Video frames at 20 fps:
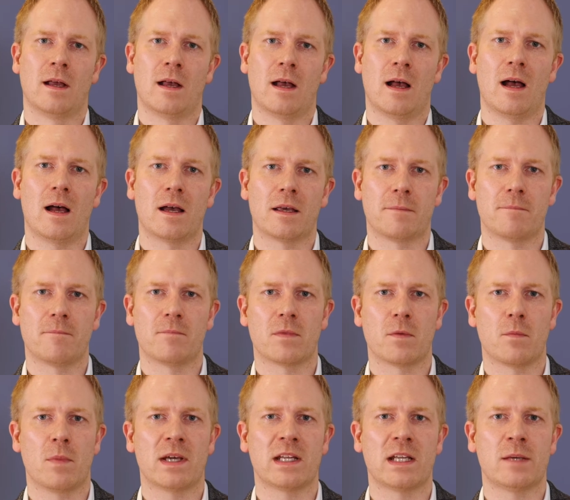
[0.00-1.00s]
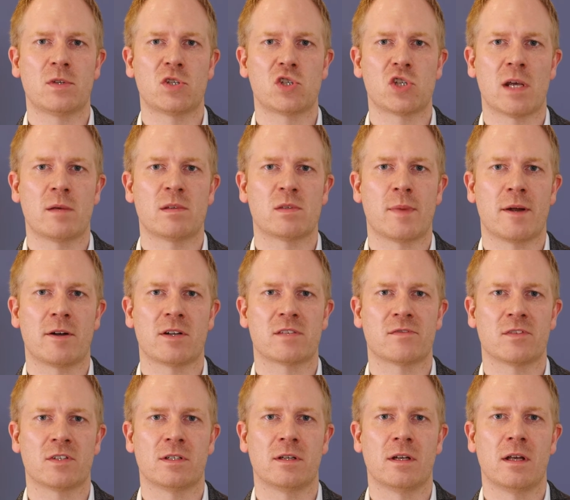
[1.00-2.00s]
Hi, my name is James
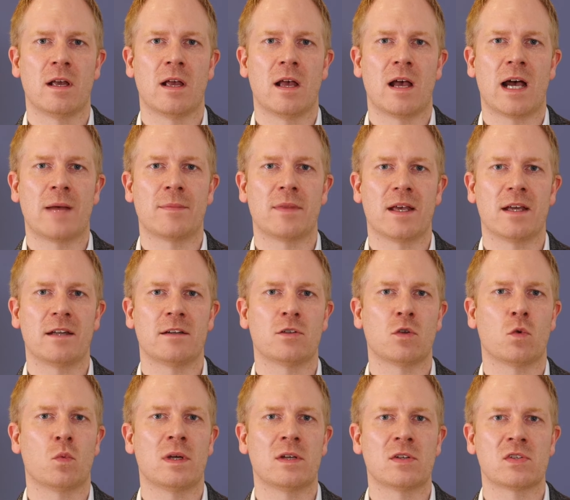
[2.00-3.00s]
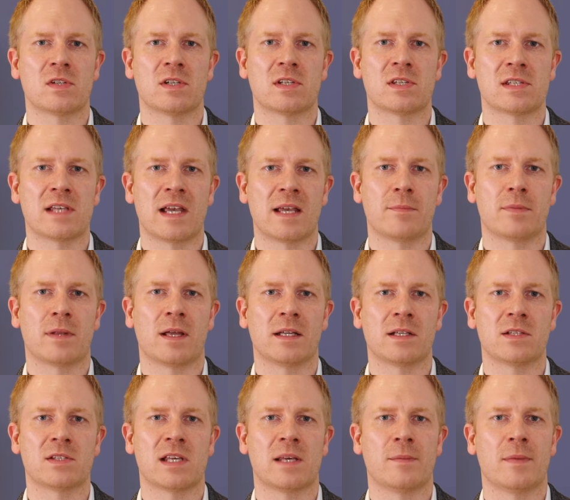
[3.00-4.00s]
Beresford. I'm the head of the Wills and Estate Planning
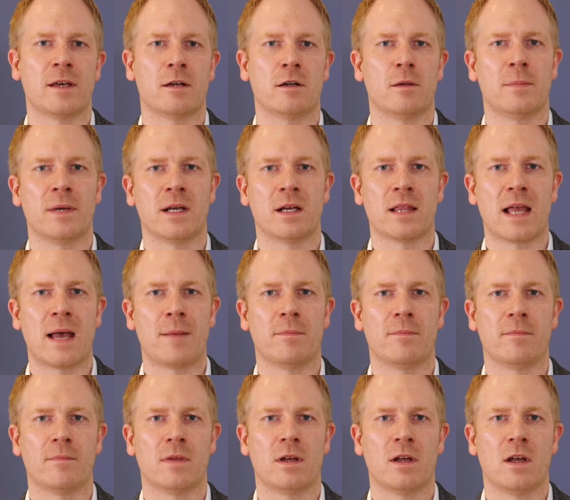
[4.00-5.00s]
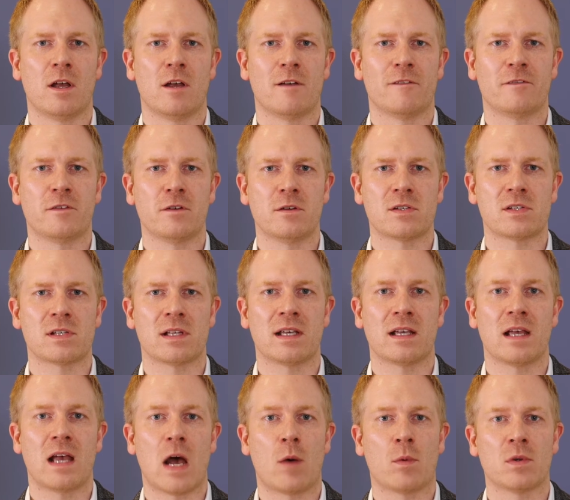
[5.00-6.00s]
team here at BLM.
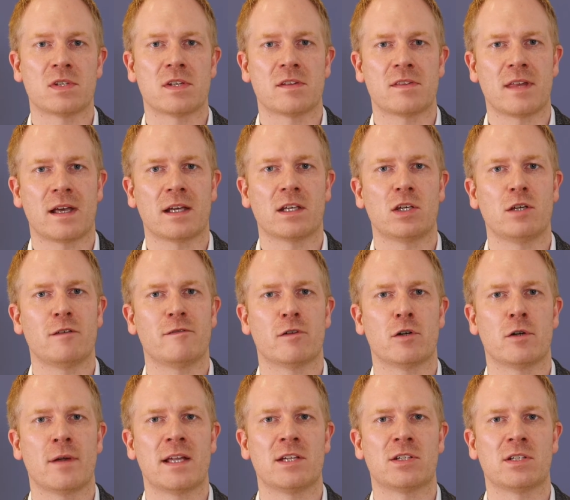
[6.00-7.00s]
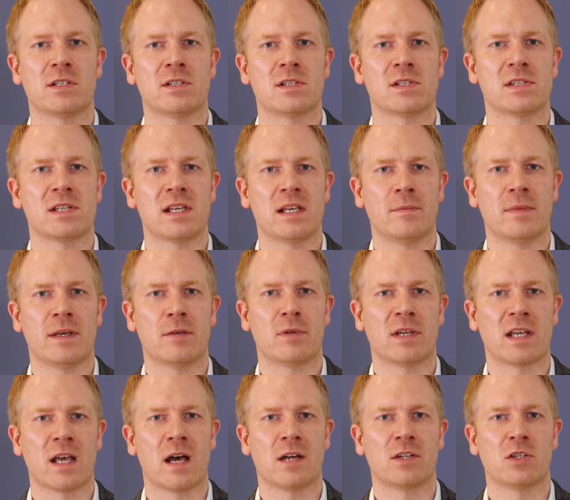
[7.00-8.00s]
Firstly, I want to thank you for arranging to see me
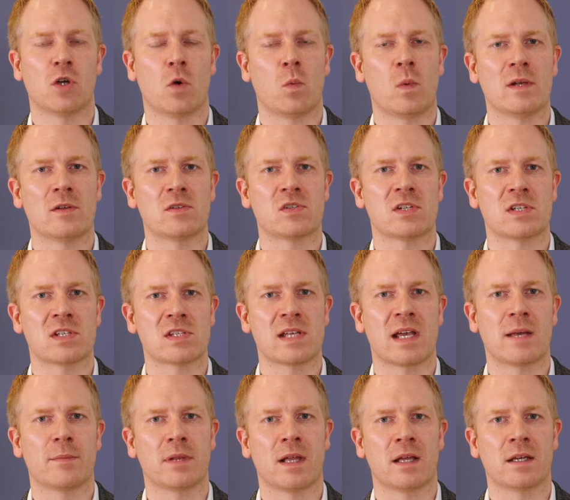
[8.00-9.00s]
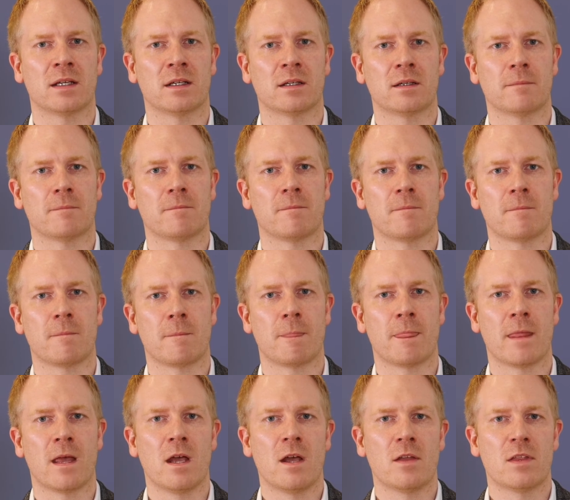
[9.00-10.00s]
regarding your wills and estate planning.
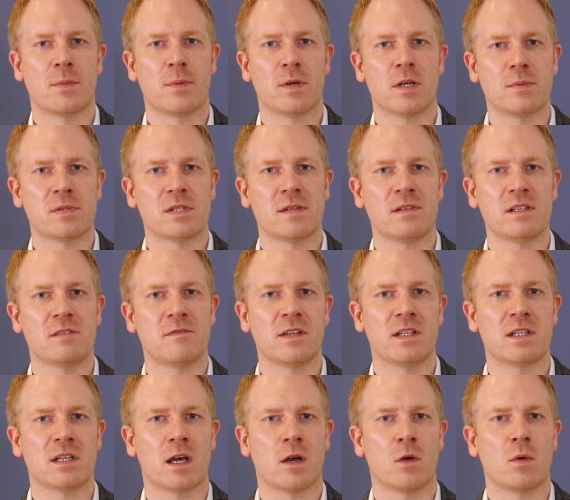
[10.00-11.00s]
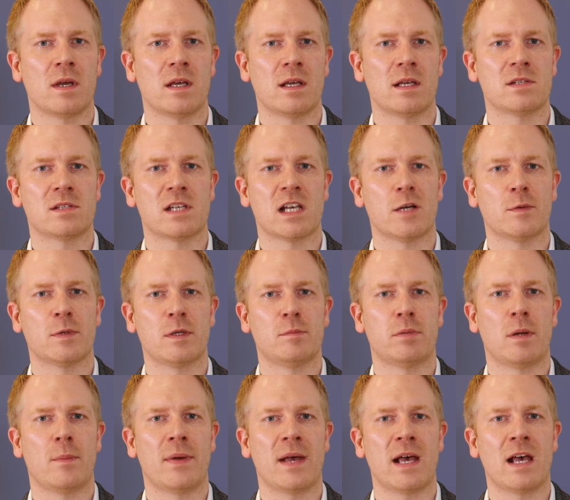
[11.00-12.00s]
The purpose of this video is to help you
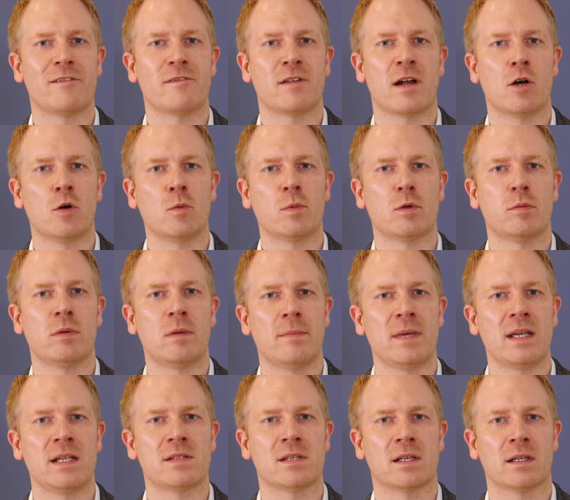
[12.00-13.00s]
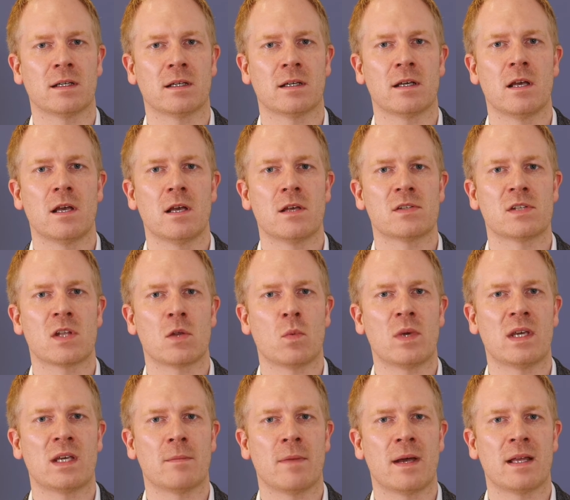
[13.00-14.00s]
prepare for our upcoming meeting so that we
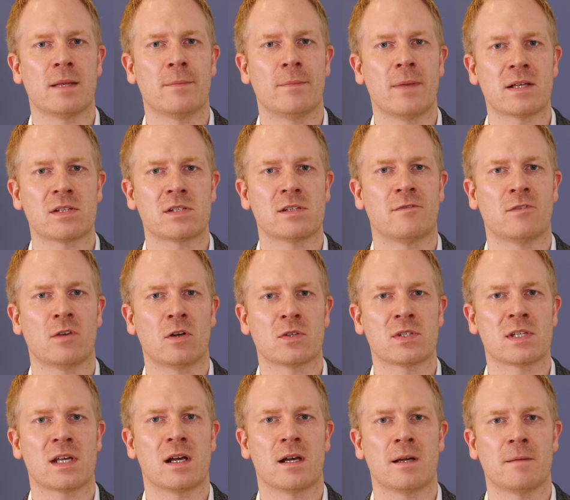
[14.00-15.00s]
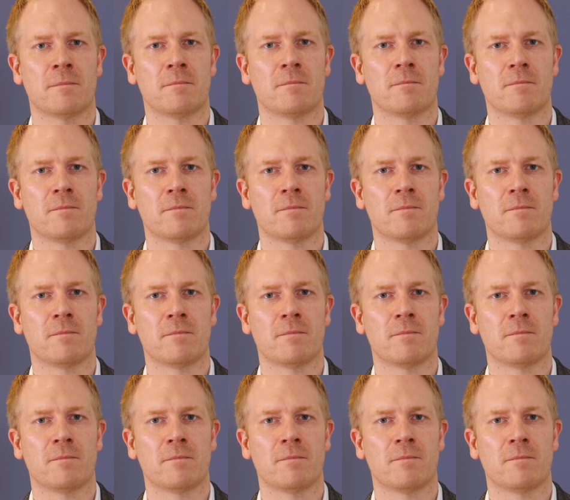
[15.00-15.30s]
can make the best of your time.